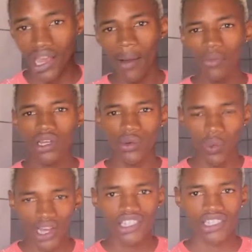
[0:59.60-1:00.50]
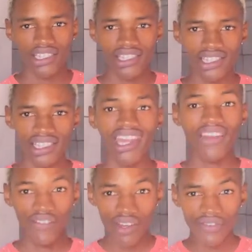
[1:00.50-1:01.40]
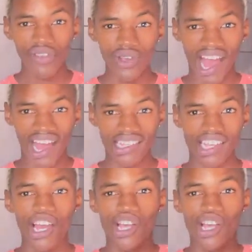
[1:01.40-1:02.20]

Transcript: gonna wash it in front of you guys